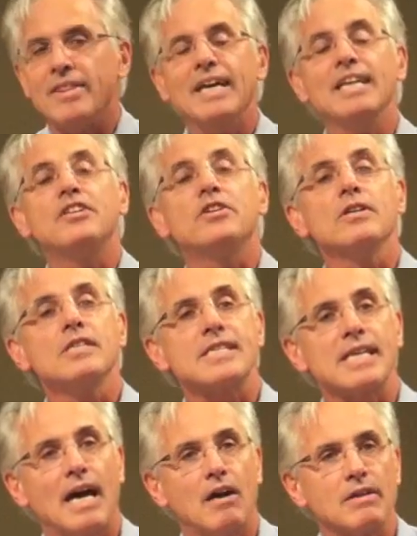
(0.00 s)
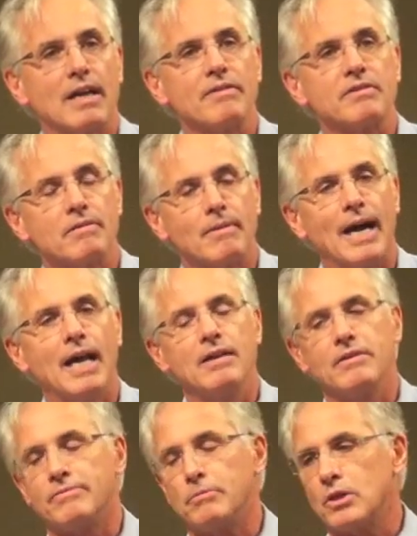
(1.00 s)
then it turns out, after a
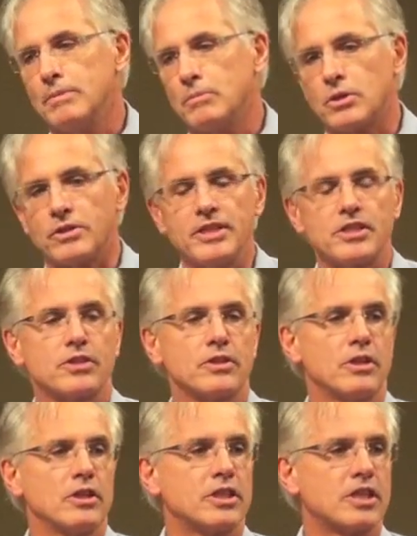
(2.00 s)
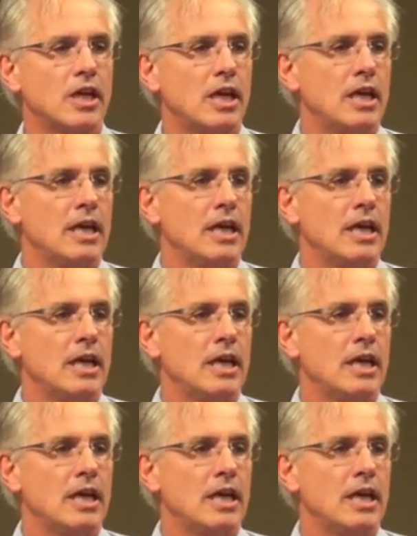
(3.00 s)
while of more and more research,